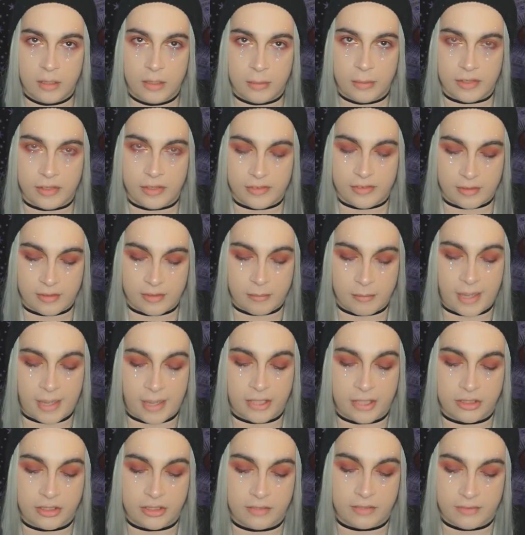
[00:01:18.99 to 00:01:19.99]
person,
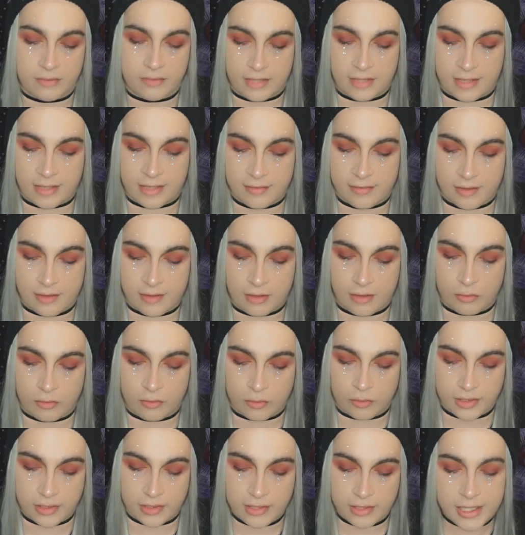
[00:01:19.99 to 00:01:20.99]
Patrick Valenza,
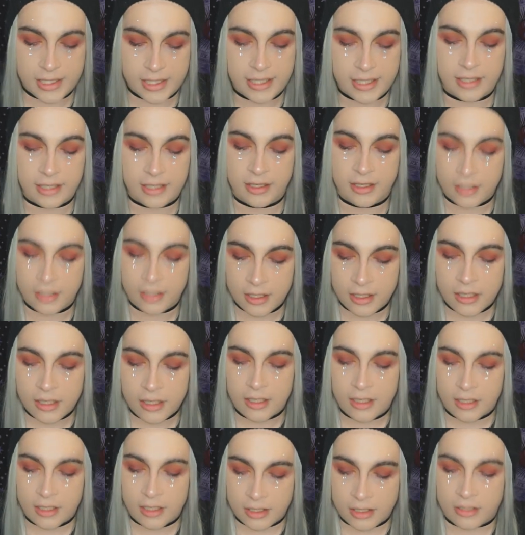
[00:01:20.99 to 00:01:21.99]
really,
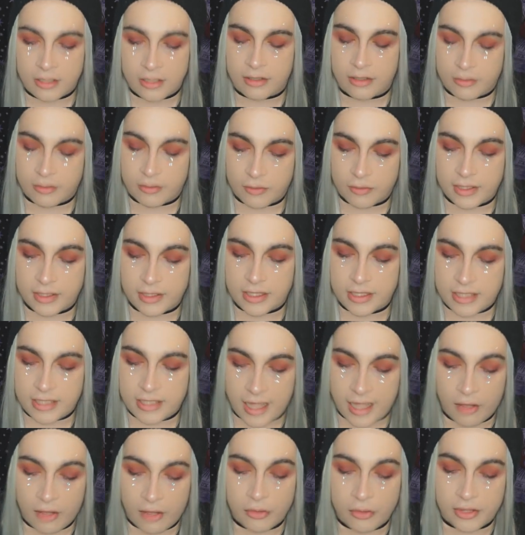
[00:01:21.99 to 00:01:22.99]
you know, he really
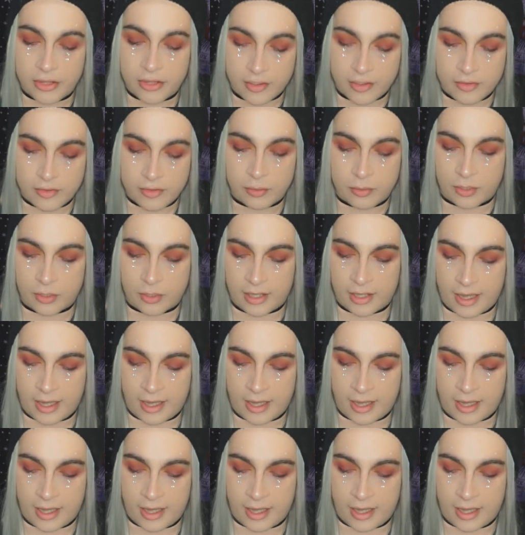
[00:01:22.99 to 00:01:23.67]
nailed this one.